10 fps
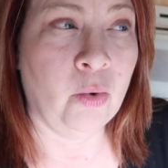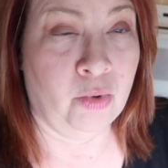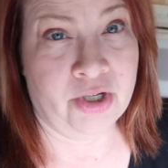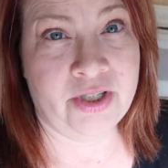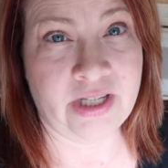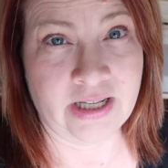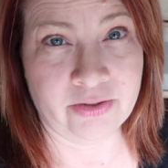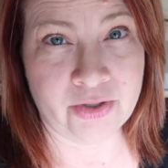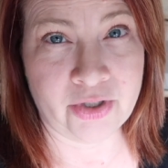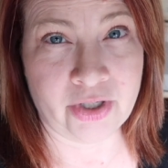worst
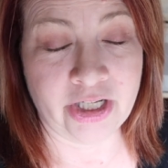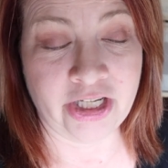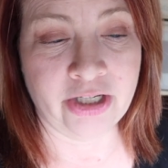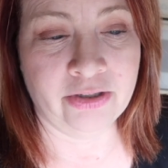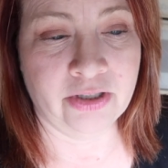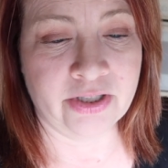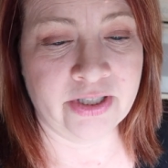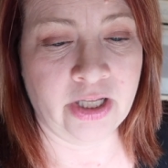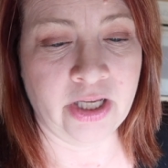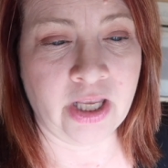Dollar Tree
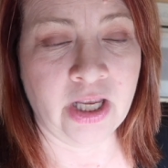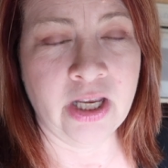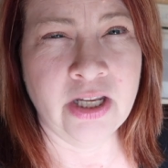looks like.